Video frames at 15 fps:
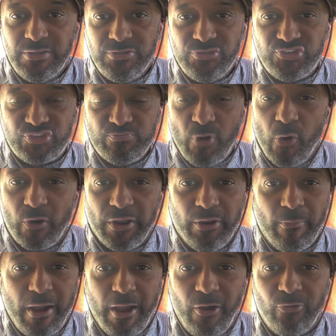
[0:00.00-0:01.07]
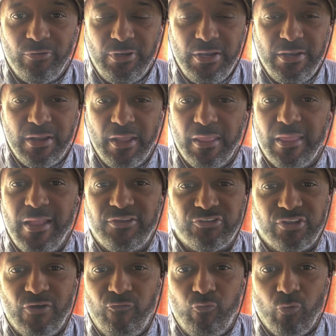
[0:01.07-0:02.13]
smoking them out, none of that
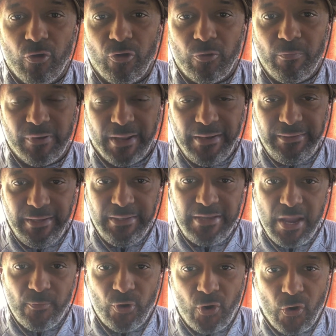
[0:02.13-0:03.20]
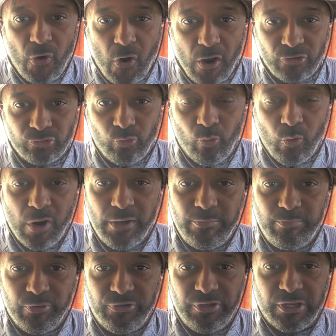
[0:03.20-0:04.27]
stuff worked. But I did come across
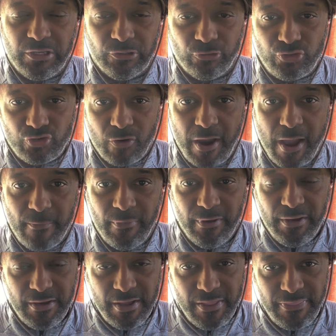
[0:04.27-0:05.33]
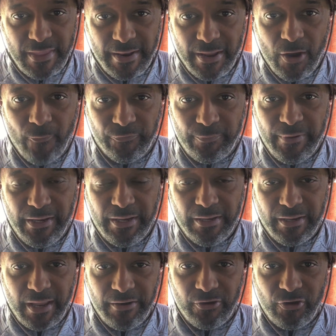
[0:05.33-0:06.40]
one particular trap that helped me.
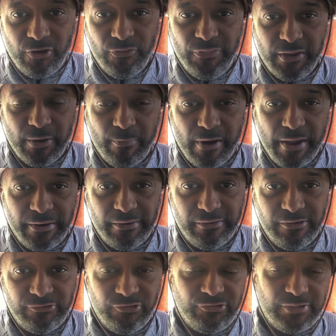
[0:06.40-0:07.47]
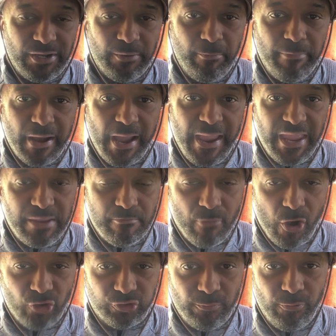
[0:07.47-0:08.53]
And the good thing about it is, instead of buying
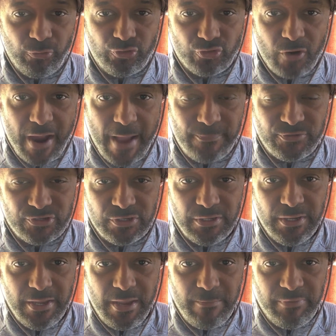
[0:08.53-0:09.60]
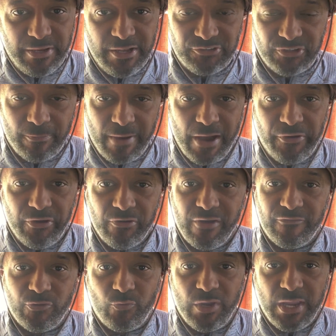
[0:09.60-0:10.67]
multiple traps, because I'm out here
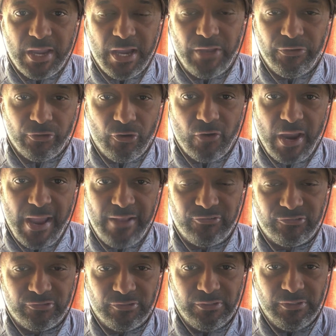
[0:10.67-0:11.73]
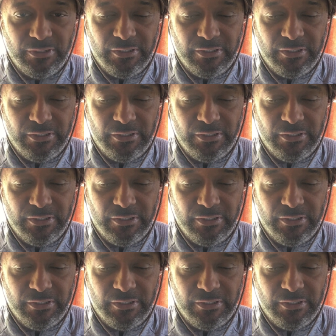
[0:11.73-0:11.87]
every week cutting the grass,